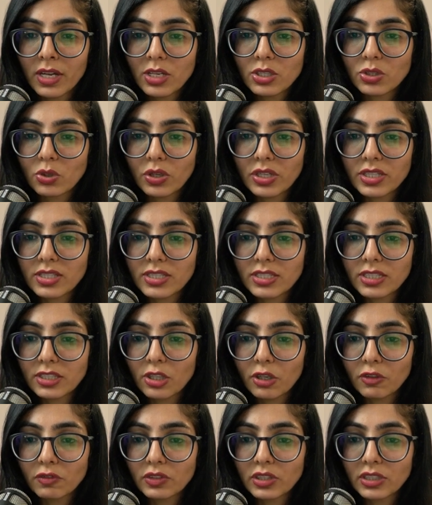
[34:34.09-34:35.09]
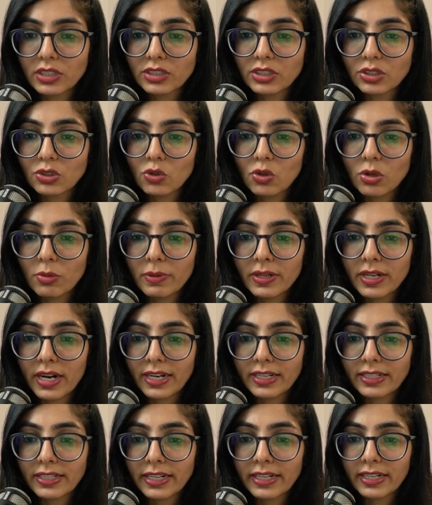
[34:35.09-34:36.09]
So instead of this, you will be
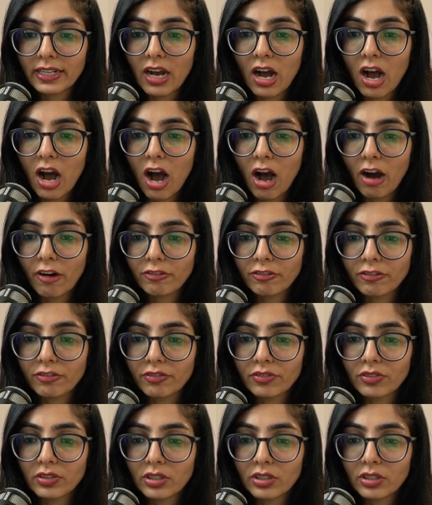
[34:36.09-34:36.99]
writing half.